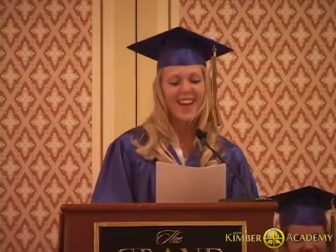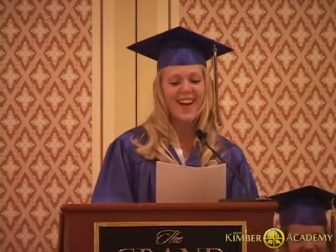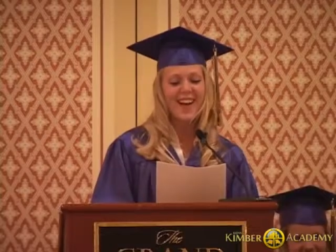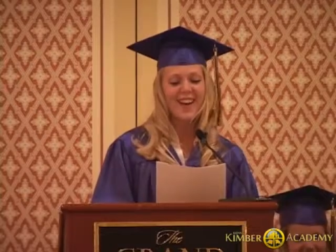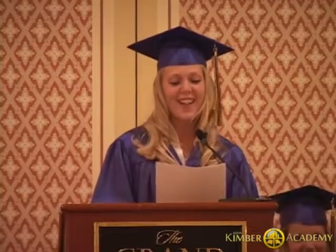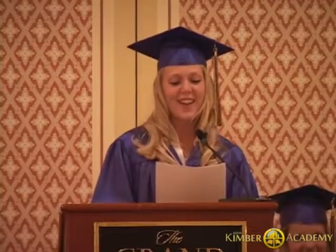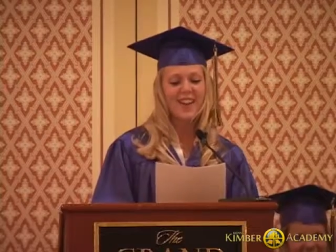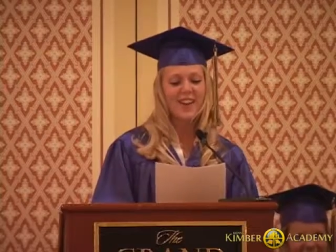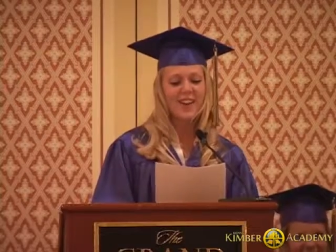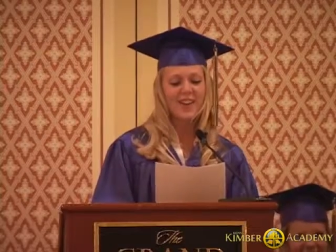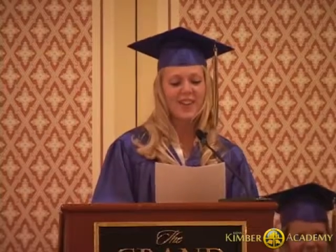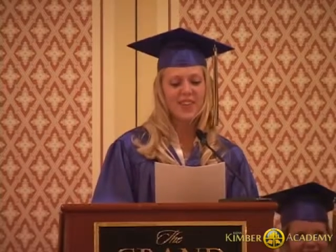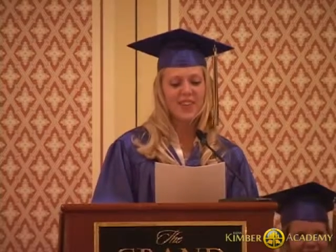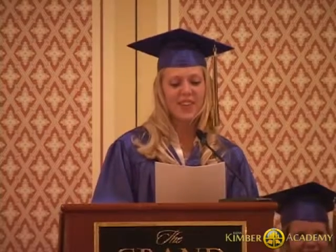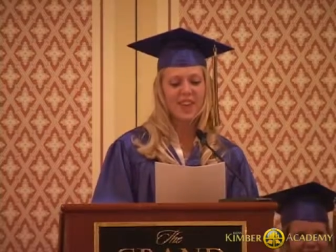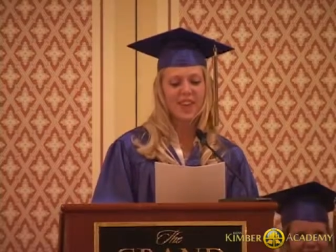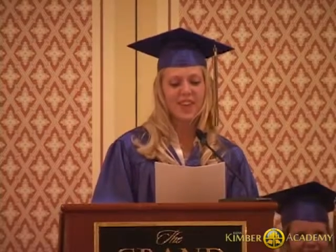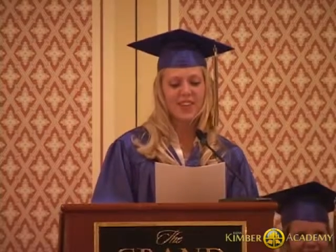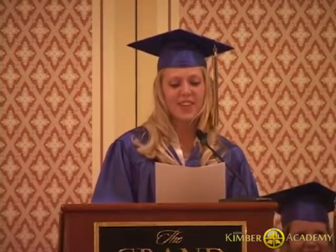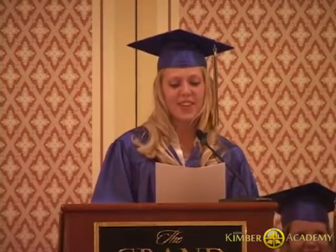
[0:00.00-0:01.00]
along with
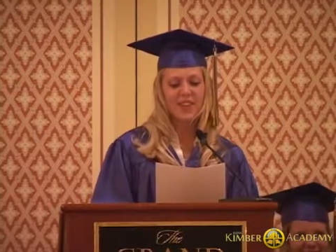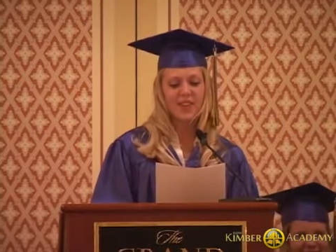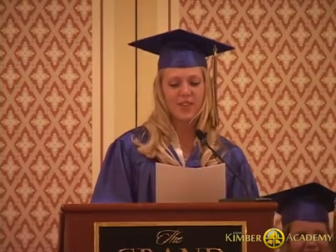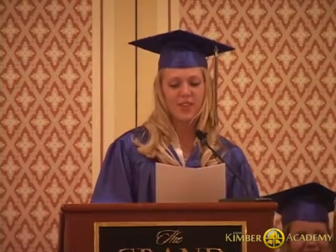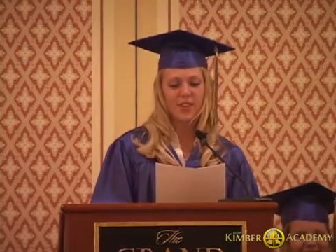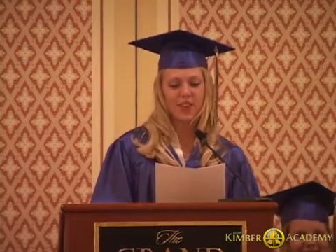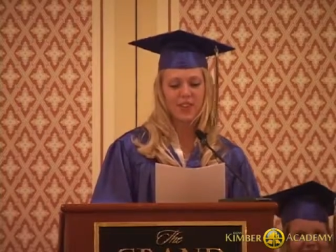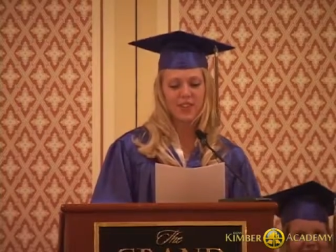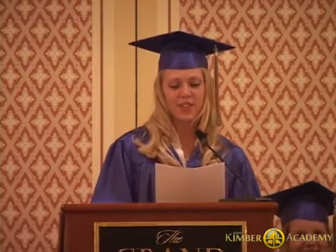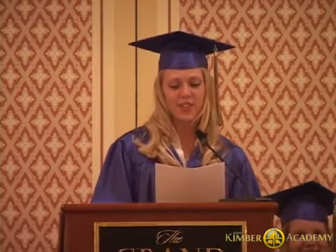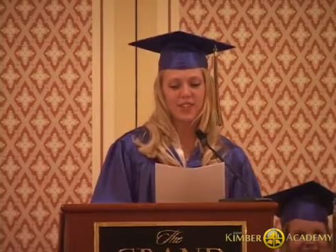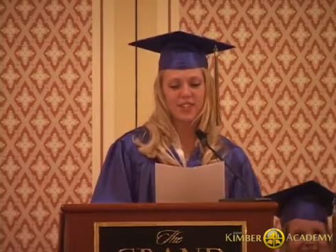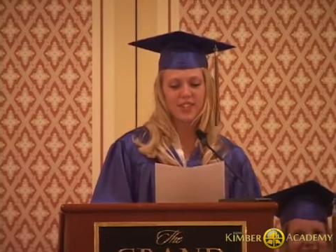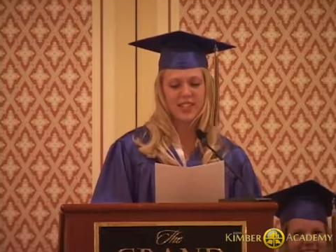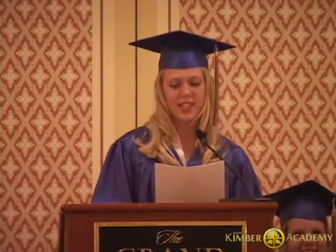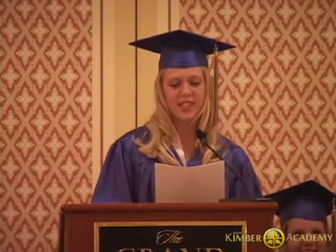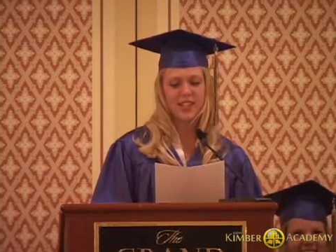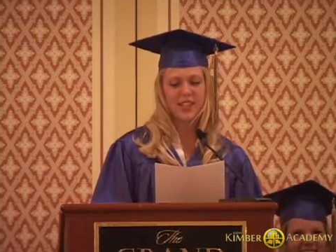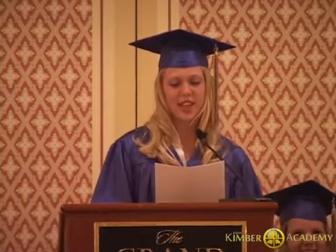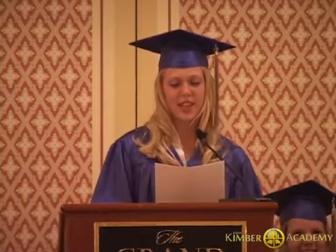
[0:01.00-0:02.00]
all the youth
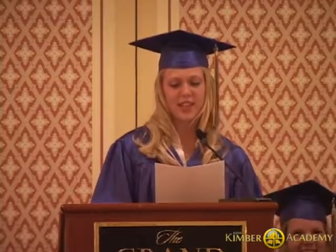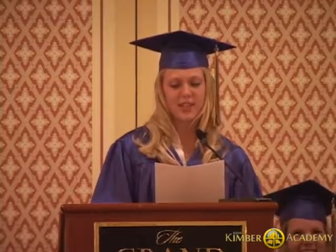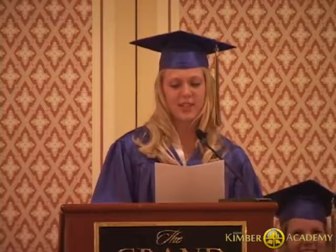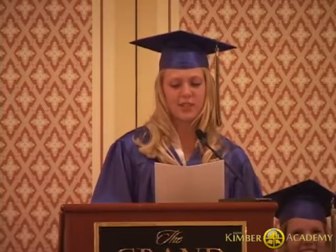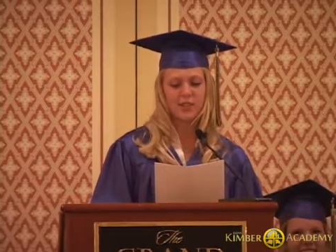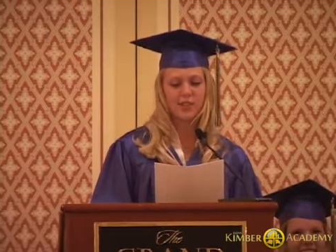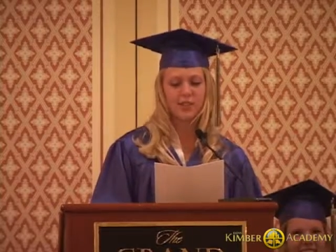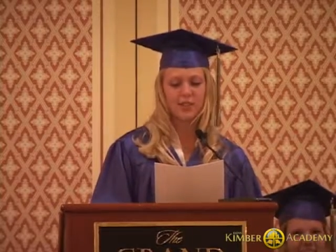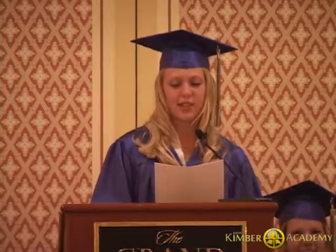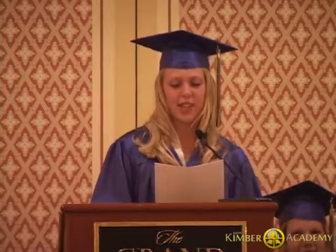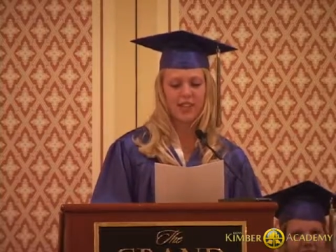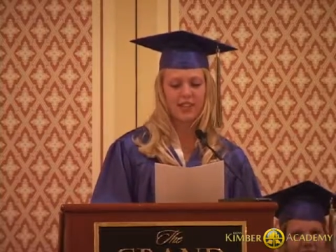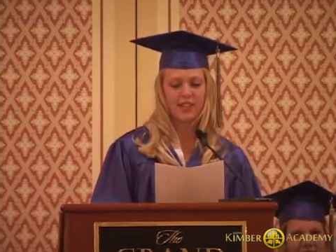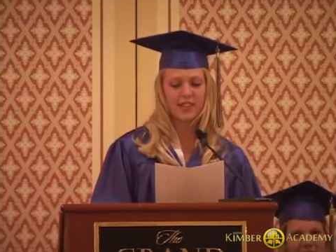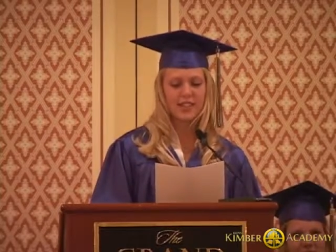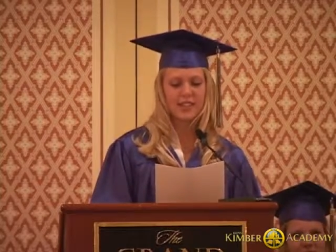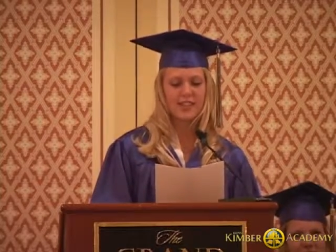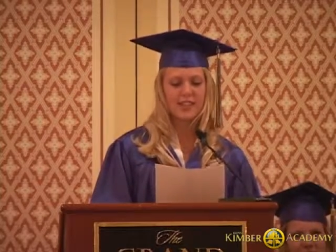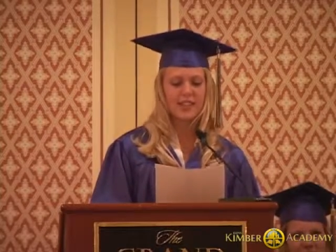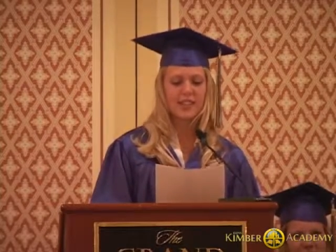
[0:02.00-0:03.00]
conferences and school
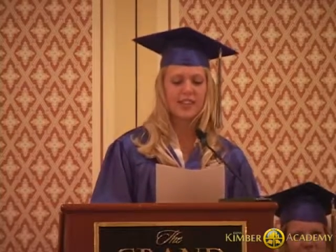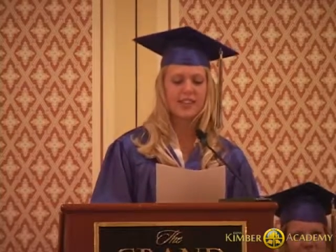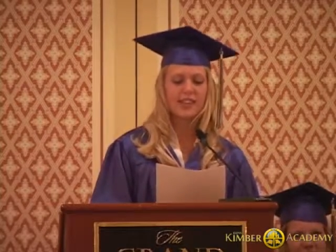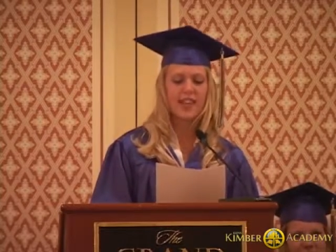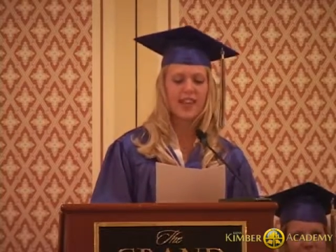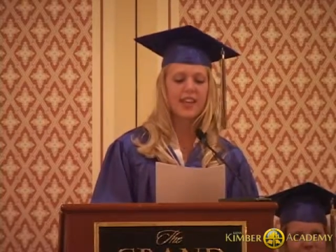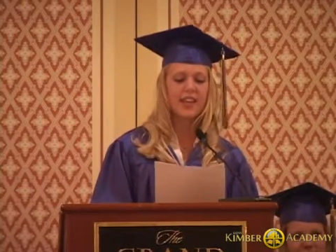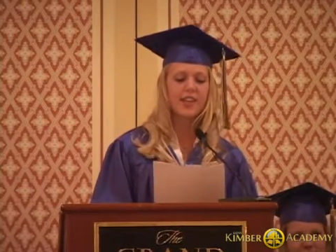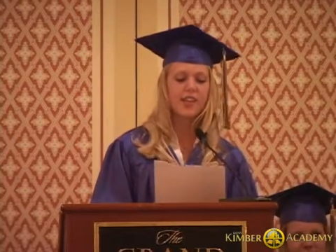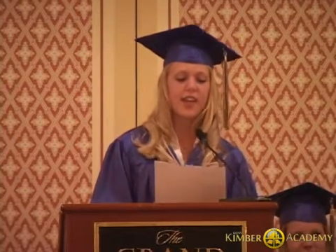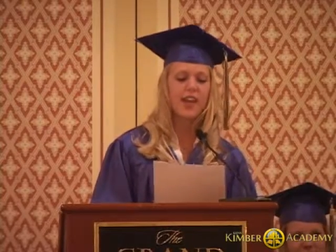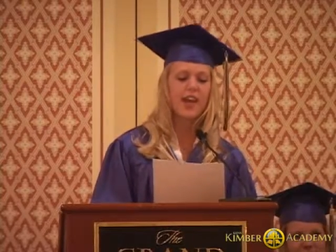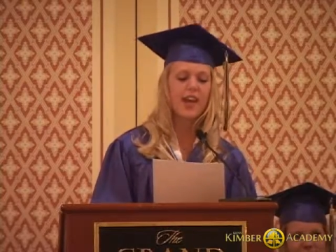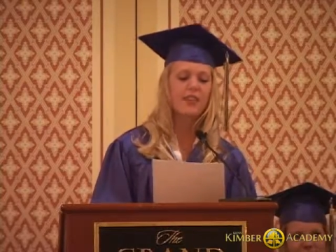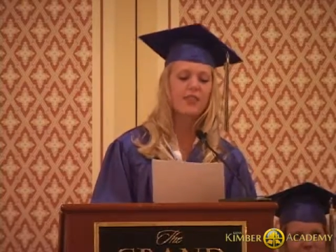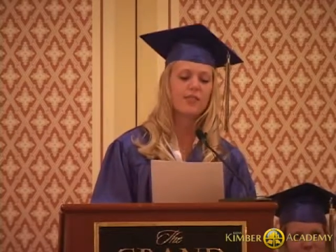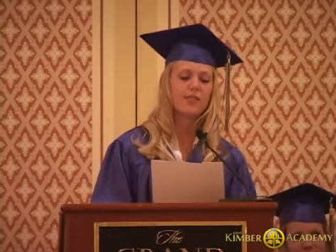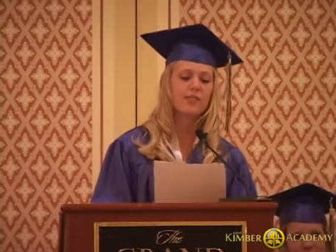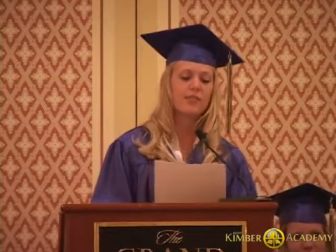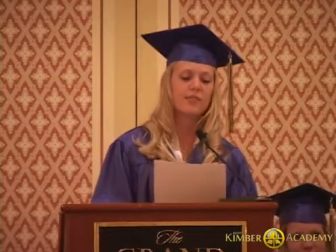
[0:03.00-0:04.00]
dances. Thank you
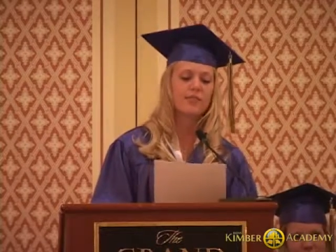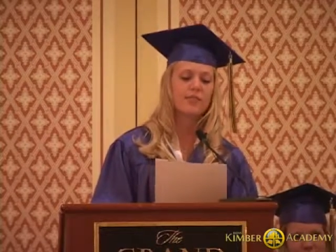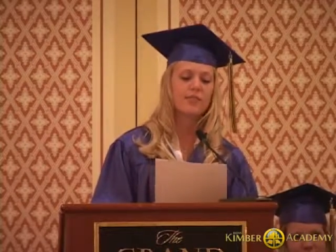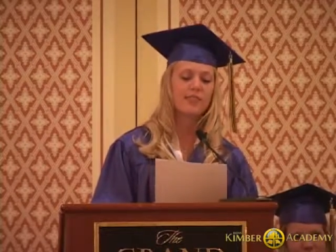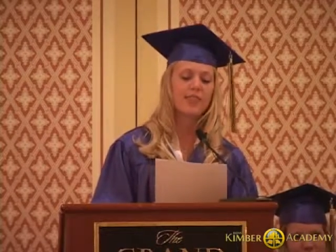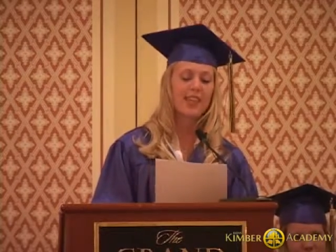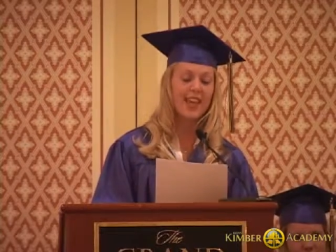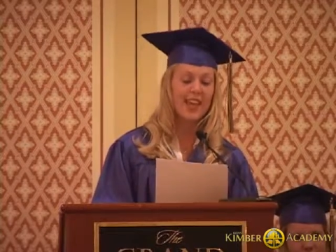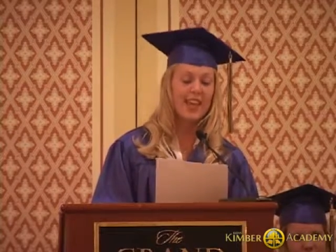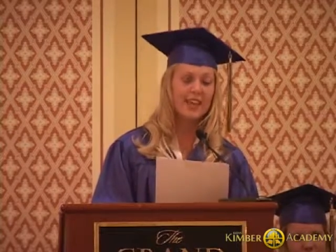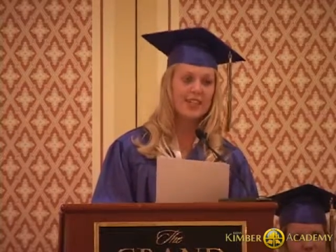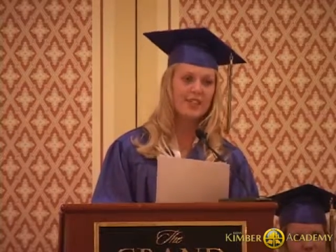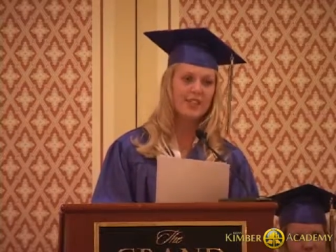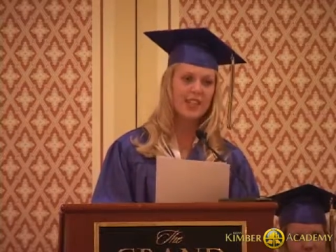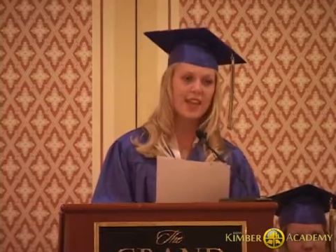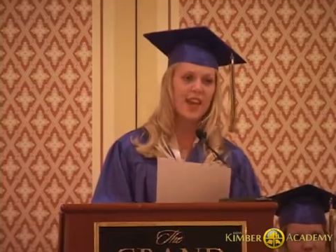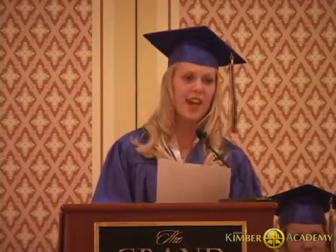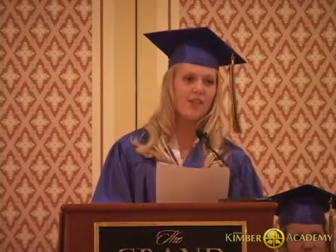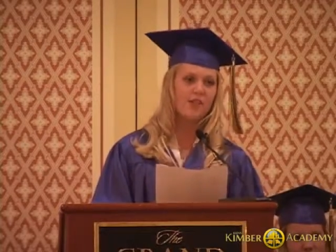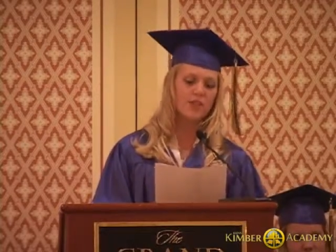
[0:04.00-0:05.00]

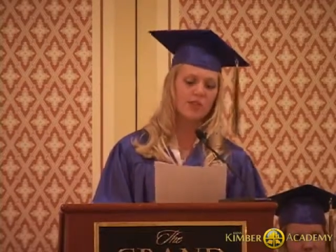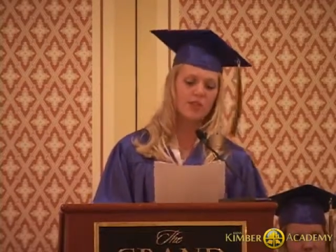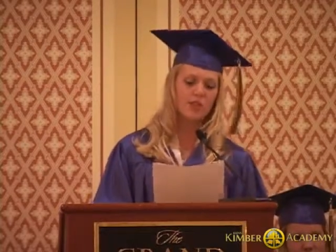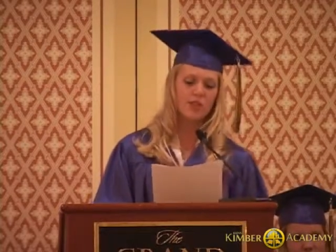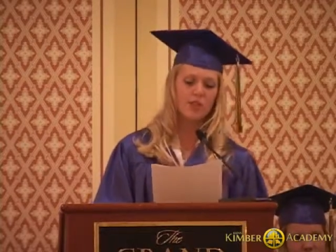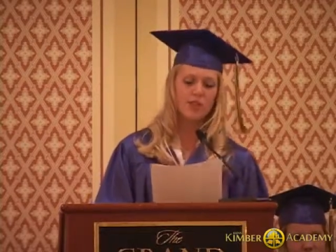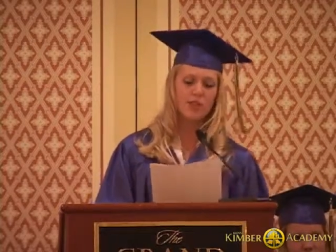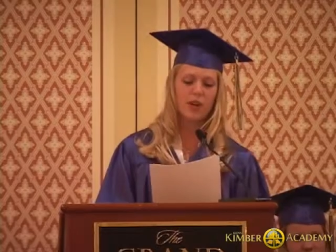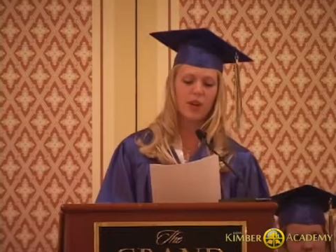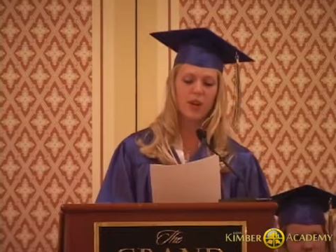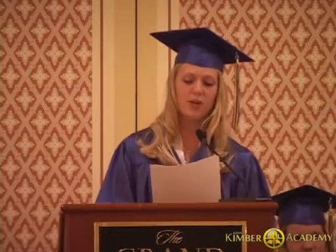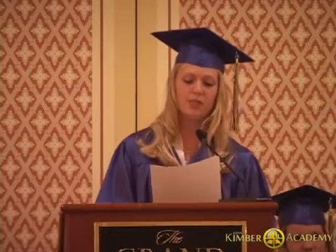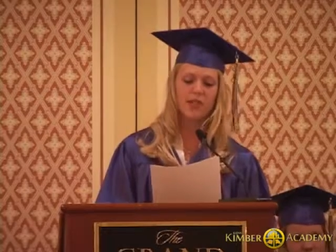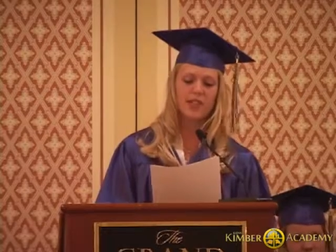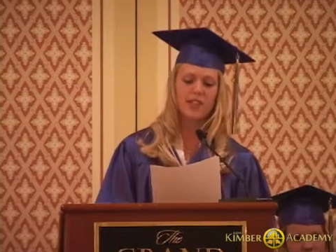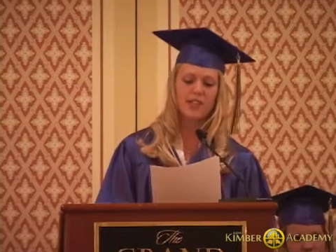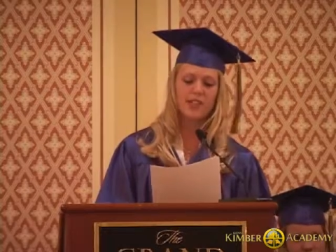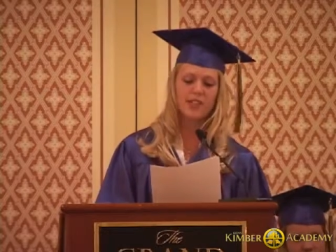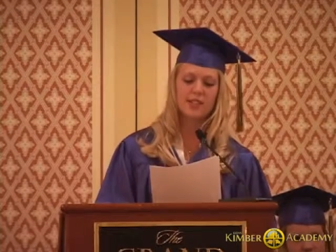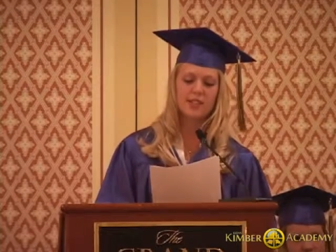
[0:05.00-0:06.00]
to everyone who helped us